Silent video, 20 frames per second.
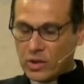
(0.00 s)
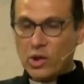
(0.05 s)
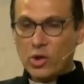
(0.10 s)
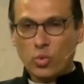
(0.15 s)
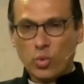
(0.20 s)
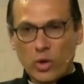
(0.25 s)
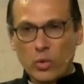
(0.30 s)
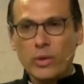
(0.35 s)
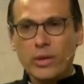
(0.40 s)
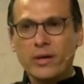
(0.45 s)

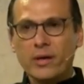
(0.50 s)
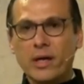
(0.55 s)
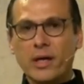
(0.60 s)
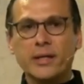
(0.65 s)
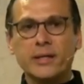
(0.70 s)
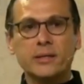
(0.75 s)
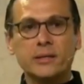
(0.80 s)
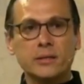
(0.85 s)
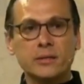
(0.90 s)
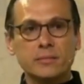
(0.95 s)
We will
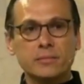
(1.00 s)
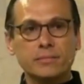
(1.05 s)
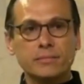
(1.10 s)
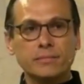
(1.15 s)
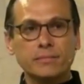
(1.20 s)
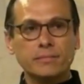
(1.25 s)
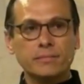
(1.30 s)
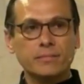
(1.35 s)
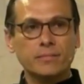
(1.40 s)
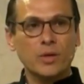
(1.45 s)
rise.
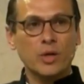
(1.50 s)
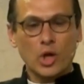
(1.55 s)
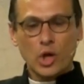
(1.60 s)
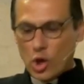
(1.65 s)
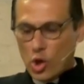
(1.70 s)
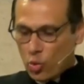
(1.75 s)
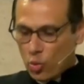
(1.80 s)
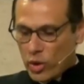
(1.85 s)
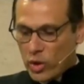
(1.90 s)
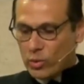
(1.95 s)

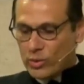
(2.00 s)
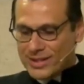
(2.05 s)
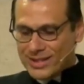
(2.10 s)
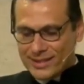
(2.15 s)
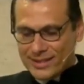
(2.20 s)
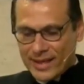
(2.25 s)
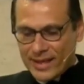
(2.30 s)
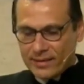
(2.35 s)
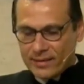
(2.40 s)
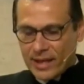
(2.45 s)
We will
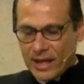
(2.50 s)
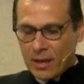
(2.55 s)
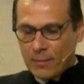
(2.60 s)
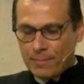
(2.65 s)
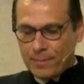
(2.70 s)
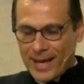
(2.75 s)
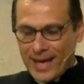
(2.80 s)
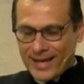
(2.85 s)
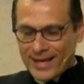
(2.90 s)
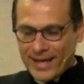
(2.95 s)
stand
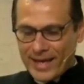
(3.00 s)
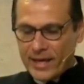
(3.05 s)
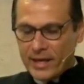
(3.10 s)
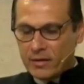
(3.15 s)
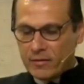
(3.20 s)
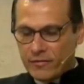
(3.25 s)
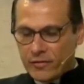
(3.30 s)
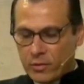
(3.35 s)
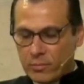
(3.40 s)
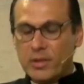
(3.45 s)
up
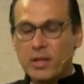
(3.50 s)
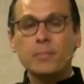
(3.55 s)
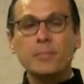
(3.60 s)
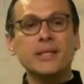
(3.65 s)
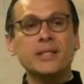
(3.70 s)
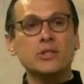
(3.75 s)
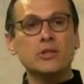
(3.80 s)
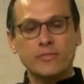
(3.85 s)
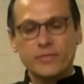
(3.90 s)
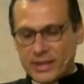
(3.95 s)
again from the
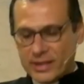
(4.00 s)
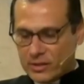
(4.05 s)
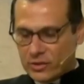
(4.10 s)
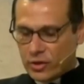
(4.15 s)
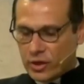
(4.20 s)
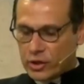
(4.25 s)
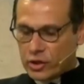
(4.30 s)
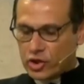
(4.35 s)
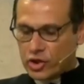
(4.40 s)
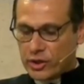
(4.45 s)
midst of
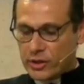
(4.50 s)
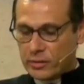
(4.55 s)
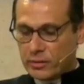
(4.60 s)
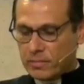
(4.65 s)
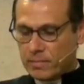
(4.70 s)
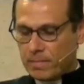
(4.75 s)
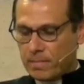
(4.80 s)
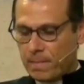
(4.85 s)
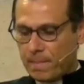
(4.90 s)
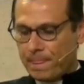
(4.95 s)
destruction,
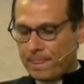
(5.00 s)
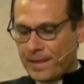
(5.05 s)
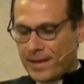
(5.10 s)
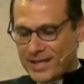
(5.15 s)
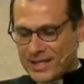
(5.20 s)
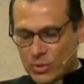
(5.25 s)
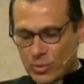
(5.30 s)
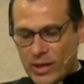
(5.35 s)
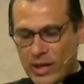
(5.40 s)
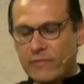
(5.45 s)

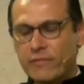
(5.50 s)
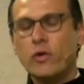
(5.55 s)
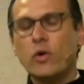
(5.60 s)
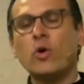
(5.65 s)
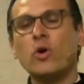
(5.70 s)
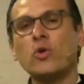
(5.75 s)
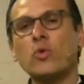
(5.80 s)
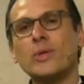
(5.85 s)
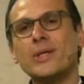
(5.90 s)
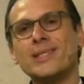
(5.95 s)
as we have
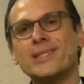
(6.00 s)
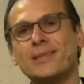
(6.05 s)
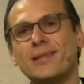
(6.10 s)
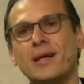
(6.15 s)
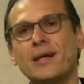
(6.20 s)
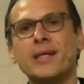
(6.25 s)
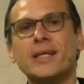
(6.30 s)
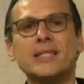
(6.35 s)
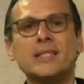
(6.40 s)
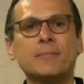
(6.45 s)
always
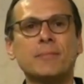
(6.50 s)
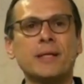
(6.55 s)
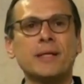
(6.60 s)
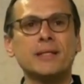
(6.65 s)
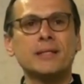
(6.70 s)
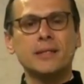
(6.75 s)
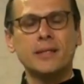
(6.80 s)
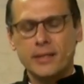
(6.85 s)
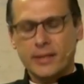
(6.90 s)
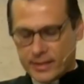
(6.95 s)
done as
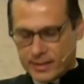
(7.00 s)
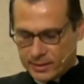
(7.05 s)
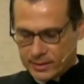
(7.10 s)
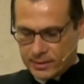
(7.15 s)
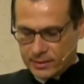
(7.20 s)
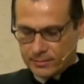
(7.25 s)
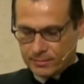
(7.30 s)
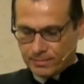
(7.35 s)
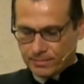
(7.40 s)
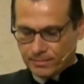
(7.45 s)

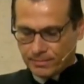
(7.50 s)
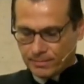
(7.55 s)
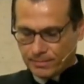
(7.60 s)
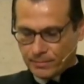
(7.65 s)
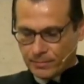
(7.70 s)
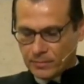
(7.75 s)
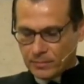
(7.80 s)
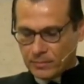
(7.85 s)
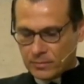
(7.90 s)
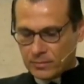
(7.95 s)
Palestinians.
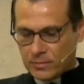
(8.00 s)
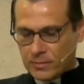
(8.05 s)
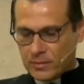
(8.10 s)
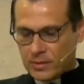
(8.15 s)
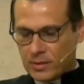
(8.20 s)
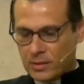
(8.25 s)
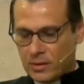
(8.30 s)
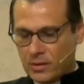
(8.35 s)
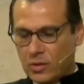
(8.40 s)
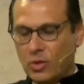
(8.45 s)

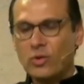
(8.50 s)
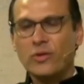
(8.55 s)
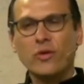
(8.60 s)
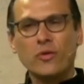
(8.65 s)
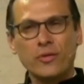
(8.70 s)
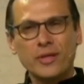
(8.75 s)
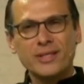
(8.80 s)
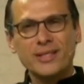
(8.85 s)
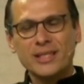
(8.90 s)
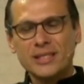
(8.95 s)
Although
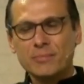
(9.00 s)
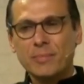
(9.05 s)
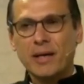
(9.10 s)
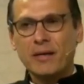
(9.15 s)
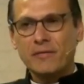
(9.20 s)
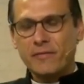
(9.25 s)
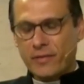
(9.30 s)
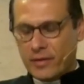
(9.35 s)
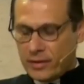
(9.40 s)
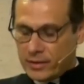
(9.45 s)
this is by
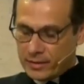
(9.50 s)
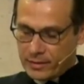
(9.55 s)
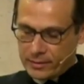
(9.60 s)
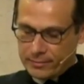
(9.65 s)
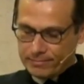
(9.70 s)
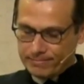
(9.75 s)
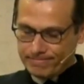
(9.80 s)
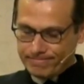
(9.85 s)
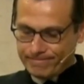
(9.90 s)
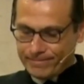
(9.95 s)
far
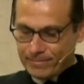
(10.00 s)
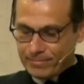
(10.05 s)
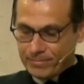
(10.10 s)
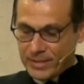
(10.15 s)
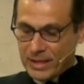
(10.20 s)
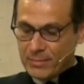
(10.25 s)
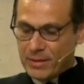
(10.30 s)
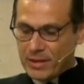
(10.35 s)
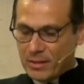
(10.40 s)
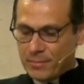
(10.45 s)

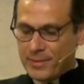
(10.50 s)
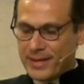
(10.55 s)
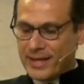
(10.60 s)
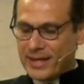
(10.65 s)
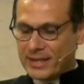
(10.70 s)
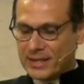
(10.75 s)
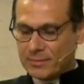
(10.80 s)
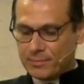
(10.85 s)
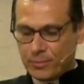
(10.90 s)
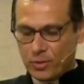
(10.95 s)
maybe the
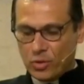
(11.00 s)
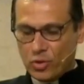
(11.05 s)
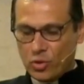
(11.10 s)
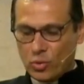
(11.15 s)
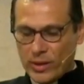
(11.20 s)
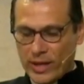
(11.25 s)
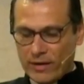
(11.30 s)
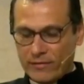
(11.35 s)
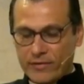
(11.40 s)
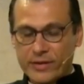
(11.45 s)
biggest blow
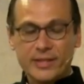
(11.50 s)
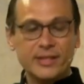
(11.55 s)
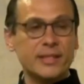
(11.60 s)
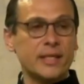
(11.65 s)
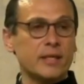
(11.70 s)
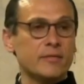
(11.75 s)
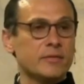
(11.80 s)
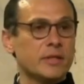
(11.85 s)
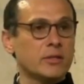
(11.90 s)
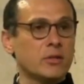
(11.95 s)
we have
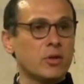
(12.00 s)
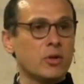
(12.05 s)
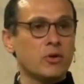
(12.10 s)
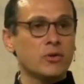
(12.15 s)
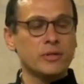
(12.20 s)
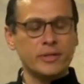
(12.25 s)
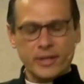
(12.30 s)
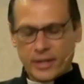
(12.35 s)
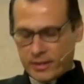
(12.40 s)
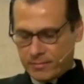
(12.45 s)
received in a long
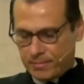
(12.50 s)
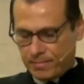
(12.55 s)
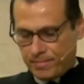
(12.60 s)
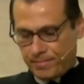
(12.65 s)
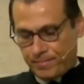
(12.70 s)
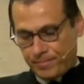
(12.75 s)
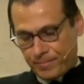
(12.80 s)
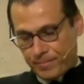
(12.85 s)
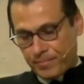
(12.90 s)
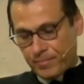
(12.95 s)
time,
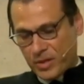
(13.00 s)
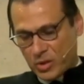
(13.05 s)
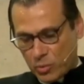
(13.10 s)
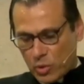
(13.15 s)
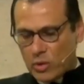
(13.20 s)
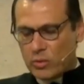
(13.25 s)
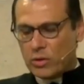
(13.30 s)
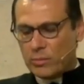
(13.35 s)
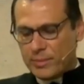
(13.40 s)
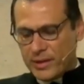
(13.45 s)
but we
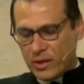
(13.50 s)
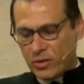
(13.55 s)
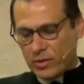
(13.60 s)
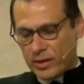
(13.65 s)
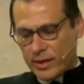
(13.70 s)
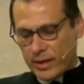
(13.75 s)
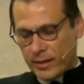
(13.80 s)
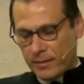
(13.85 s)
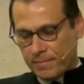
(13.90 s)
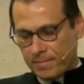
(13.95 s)
will be
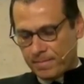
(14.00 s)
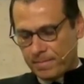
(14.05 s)
okay.